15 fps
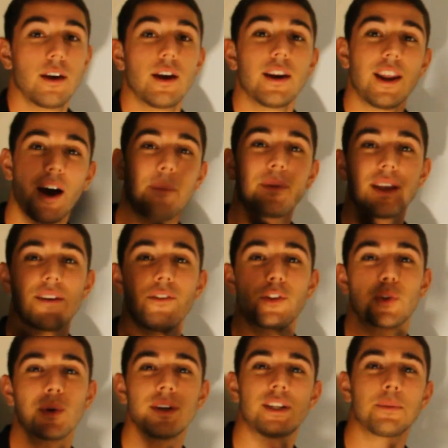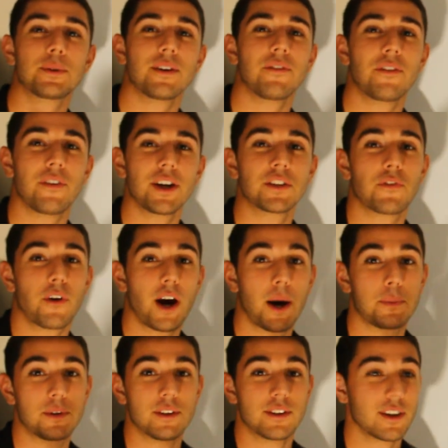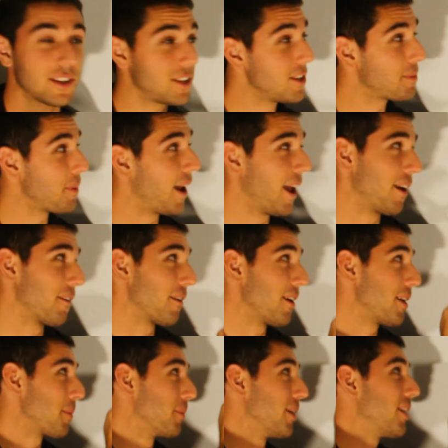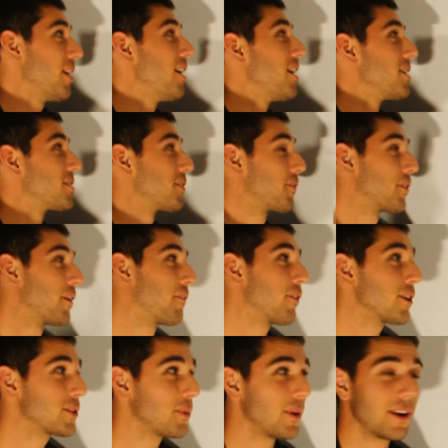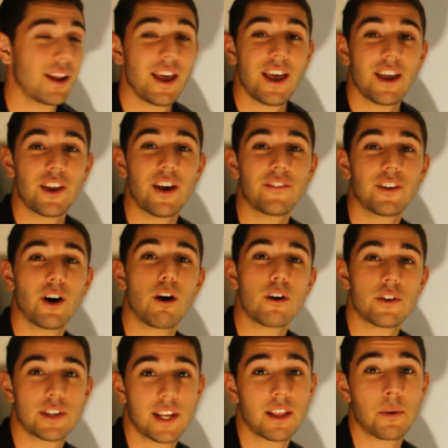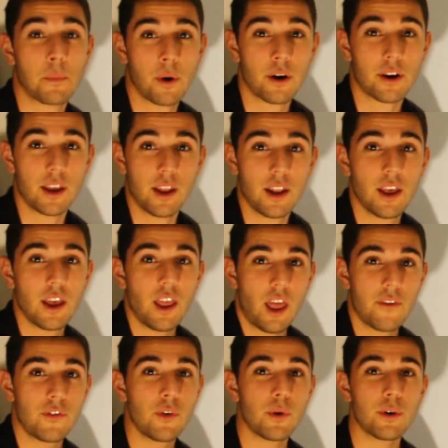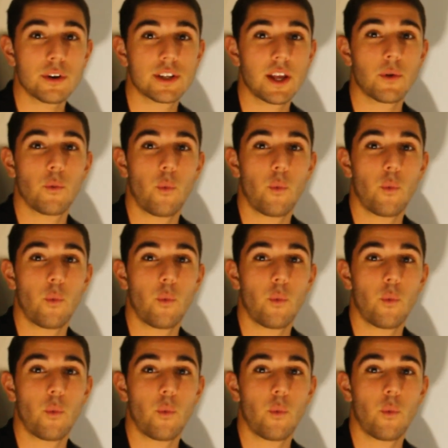Now I'm going to give you 3 tips of advice for options. Excuse my handwriting, but so for the first one, you have to understand the market. If you understand